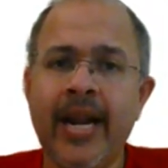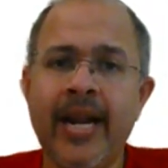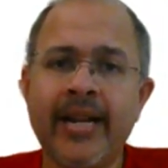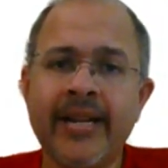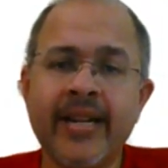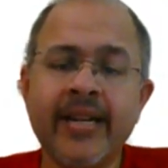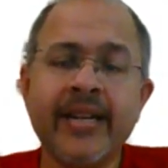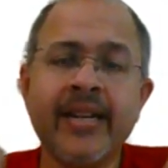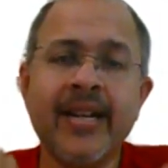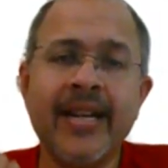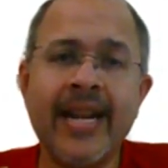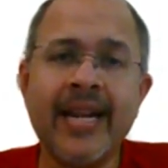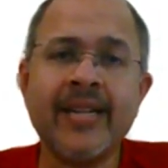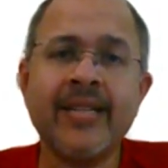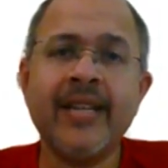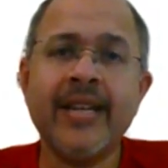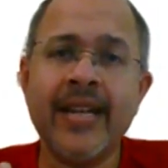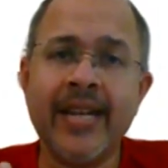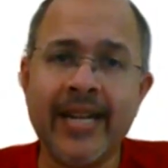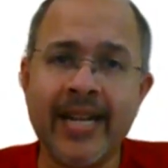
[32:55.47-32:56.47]
it can
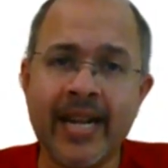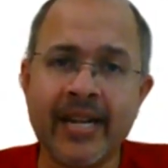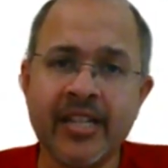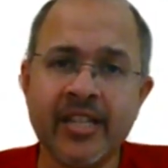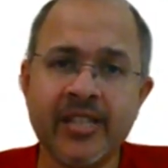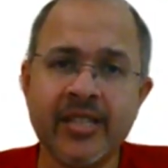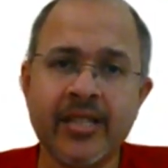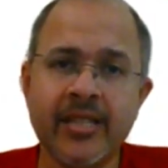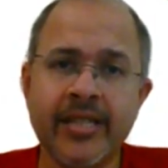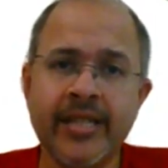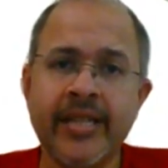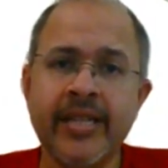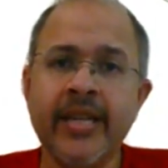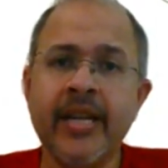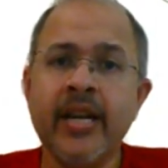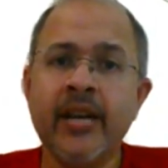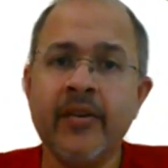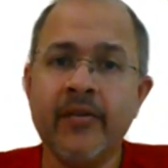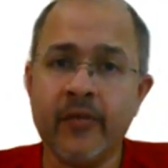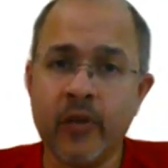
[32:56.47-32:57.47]
collect the
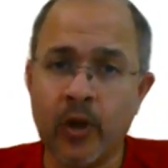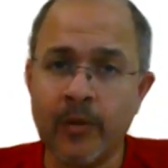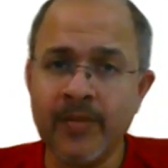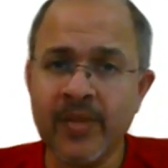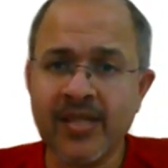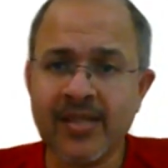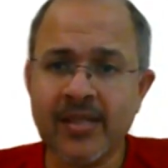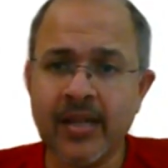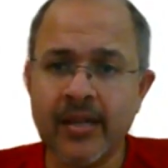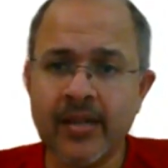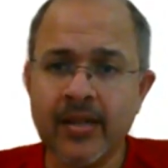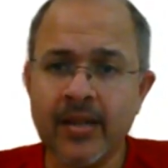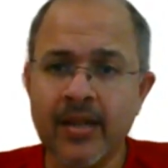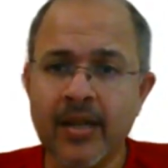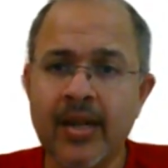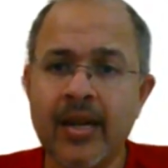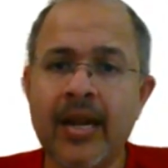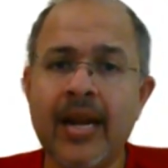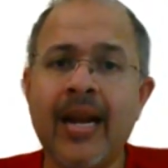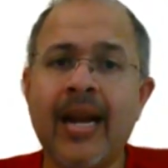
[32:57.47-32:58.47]
electricity from the sun